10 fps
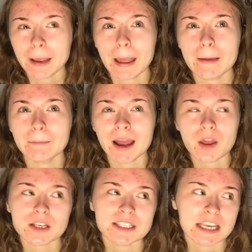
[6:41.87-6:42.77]
It might
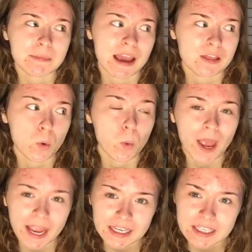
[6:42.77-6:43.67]
not seem it in the
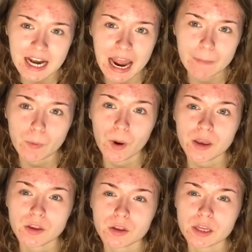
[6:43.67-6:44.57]
waiting time, but when